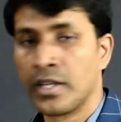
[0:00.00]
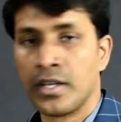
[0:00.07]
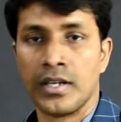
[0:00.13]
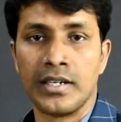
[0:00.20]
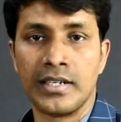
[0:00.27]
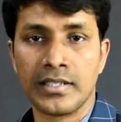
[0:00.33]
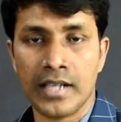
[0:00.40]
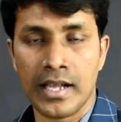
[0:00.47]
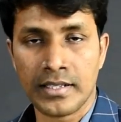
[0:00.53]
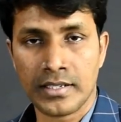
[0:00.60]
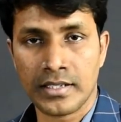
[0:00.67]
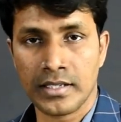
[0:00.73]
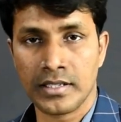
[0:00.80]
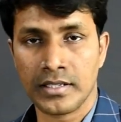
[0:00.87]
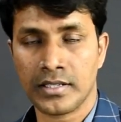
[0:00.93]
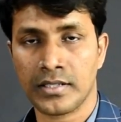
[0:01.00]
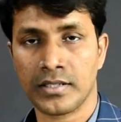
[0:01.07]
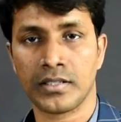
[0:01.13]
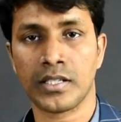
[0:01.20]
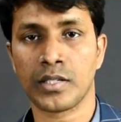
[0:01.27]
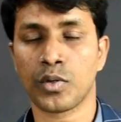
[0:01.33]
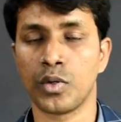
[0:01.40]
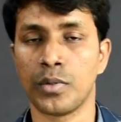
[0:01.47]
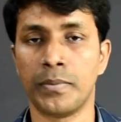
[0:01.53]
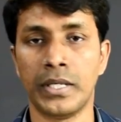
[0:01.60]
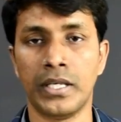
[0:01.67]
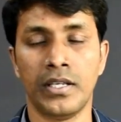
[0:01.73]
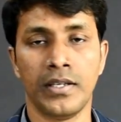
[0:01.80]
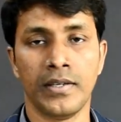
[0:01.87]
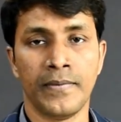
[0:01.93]
disasters, this could
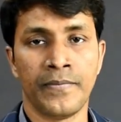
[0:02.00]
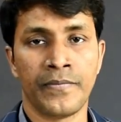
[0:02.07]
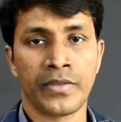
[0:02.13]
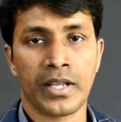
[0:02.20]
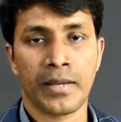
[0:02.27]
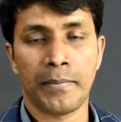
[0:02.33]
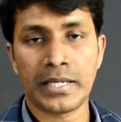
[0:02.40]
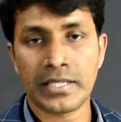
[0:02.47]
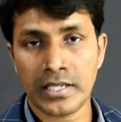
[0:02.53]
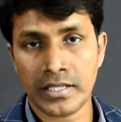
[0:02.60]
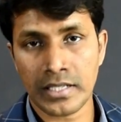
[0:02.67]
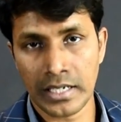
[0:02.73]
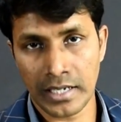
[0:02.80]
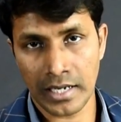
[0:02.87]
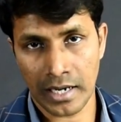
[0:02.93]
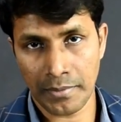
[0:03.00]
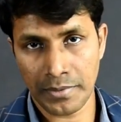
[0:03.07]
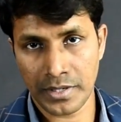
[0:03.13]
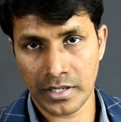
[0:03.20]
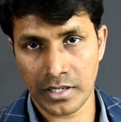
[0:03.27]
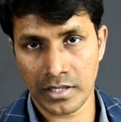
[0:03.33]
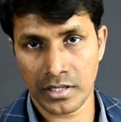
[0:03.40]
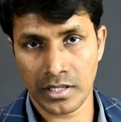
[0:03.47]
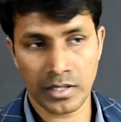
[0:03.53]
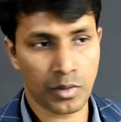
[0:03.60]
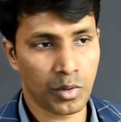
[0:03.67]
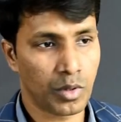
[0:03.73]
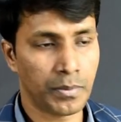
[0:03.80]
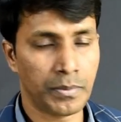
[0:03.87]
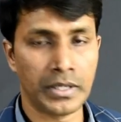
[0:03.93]
be business interruptions, this
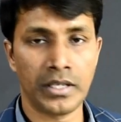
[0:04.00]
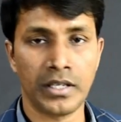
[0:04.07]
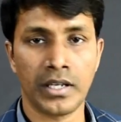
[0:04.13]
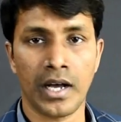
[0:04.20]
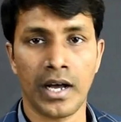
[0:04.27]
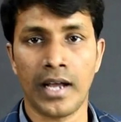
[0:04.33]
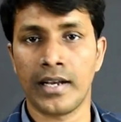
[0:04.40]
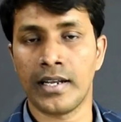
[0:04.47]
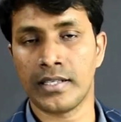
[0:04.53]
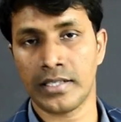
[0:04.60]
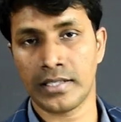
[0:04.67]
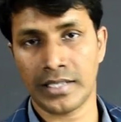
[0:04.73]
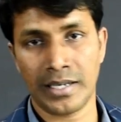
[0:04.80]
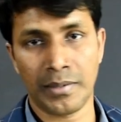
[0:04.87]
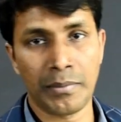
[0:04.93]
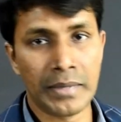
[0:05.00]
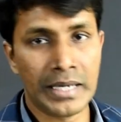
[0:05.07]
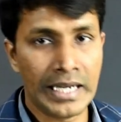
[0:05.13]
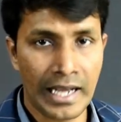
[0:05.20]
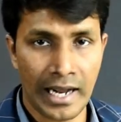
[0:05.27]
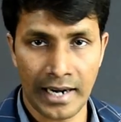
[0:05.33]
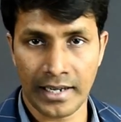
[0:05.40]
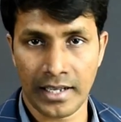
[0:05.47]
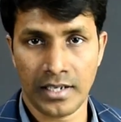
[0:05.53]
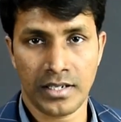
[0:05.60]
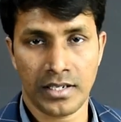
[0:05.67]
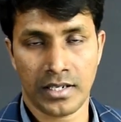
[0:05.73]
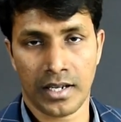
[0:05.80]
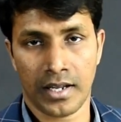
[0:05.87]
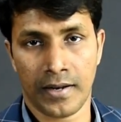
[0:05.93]
could be unnecessary media
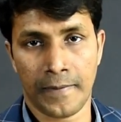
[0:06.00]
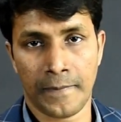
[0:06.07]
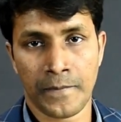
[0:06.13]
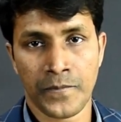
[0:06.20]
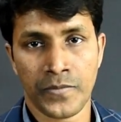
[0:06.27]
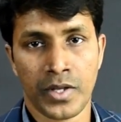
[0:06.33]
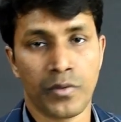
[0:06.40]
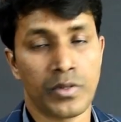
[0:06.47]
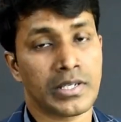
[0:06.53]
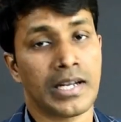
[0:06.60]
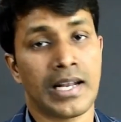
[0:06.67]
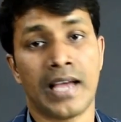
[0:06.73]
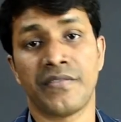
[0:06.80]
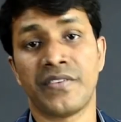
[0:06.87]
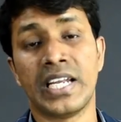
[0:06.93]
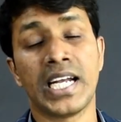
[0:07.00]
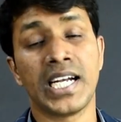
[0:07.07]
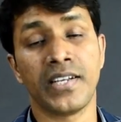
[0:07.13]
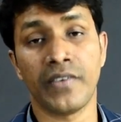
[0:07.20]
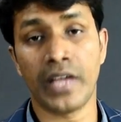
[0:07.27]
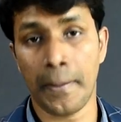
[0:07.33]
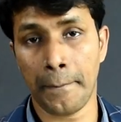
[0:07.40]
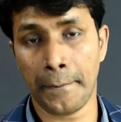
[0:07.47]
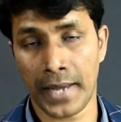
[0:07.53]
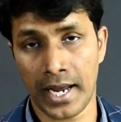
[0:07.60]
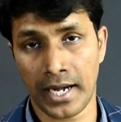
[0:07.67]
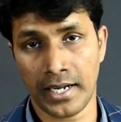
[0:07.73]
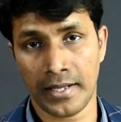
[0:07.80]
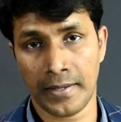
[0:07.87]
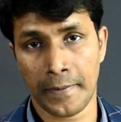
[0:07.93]
attention, which can have negative
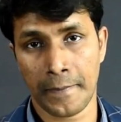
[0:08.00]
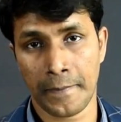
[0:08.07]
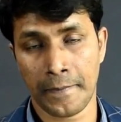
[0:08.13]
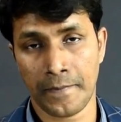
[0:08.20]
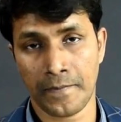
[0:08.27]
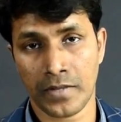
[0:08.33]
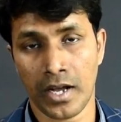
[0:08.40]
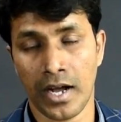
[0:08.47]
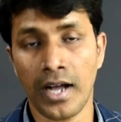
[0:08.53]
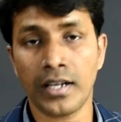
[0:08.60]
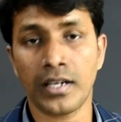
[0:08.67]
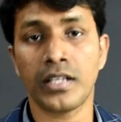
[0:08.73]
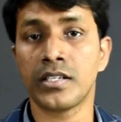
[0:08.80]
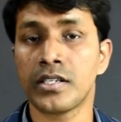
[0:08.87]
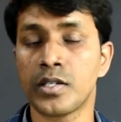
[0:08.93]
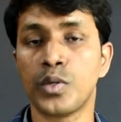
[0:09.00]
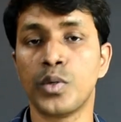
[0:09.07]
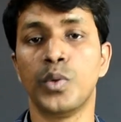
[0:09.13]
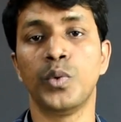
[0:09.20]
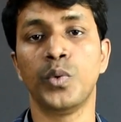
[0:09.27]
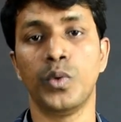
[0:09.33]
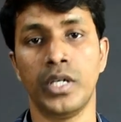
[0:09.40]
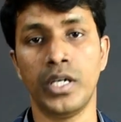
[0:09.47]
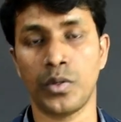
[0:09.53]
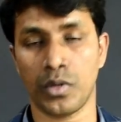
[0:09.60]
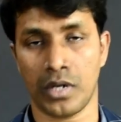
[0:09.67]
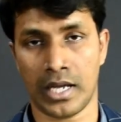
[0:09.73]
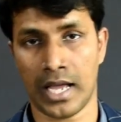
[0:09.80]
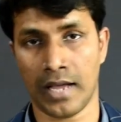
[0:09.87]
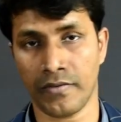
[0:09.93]
impact. Organizations do need to
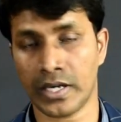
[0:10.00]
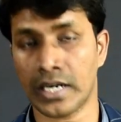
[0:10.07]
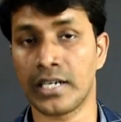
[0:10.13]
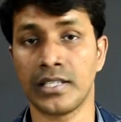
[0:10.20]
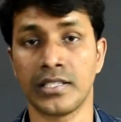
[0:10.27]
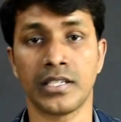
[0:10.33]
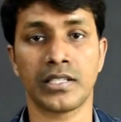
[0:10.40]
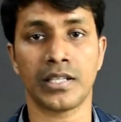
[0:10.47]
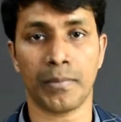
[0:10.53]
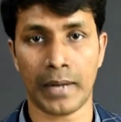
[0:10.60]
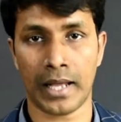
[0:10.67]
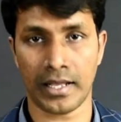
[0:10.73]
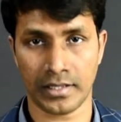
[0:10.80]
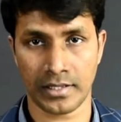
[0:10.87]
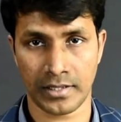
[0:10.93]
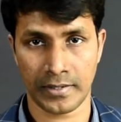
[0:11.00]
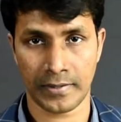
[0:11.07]
have contingency plans.